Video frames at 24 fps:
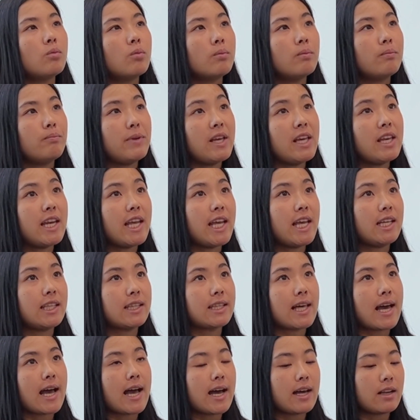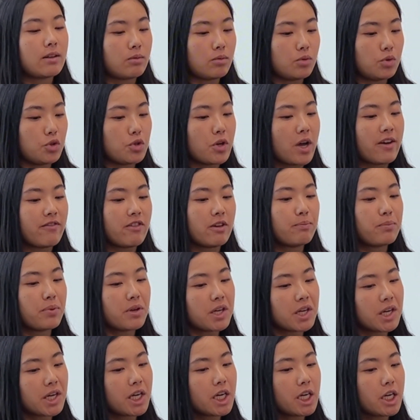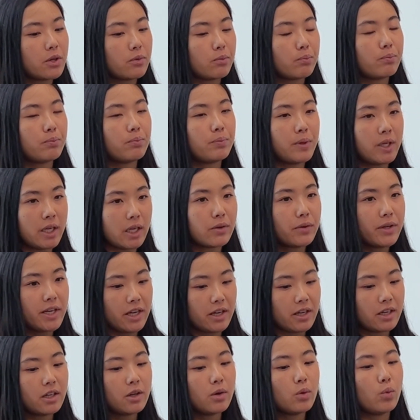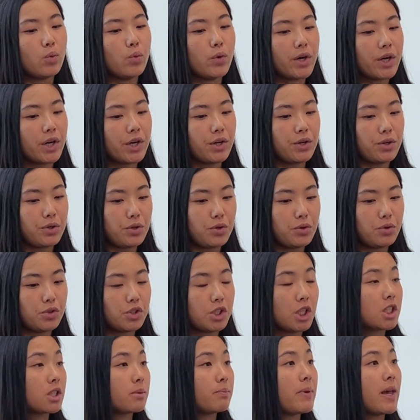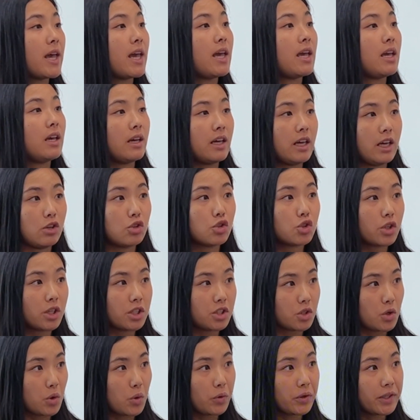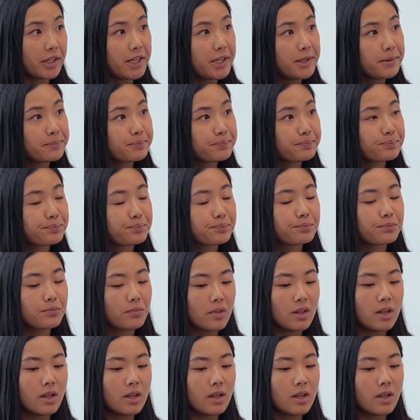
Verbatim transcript: Meaning that you have a period period where you just pay interest only. Mm-hmm.